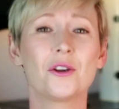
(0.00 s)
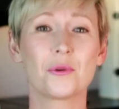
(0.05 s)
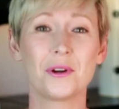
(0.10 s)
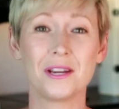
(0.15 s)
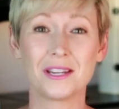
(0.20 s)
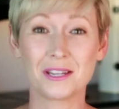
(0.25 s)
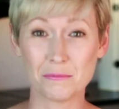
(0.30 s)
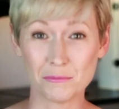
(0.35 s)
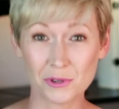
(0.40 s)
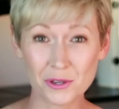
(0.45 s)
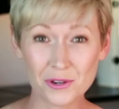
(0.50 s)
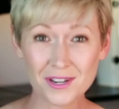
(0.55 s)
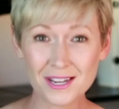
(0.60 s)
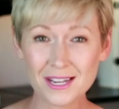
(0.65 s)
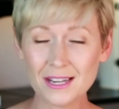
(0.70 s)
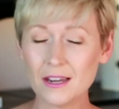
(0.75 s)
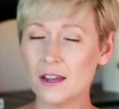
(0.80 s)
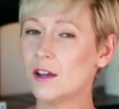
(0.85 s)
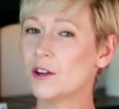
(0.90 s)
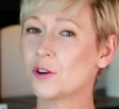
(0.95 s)
Create
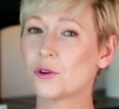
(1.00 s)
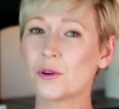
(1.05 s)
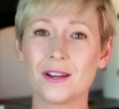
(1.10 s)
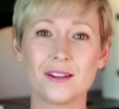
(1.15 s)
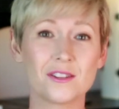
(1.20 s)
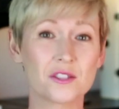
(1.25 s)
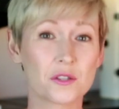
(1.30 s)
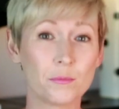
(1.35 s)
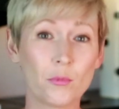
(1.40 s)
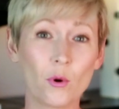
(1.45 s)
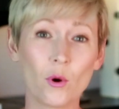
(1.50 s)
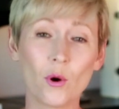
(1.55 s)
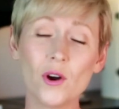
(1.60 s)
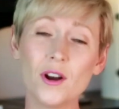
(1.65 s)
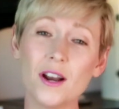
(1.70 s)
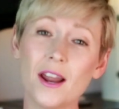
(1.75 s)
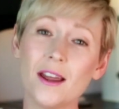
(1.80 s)
community, create support,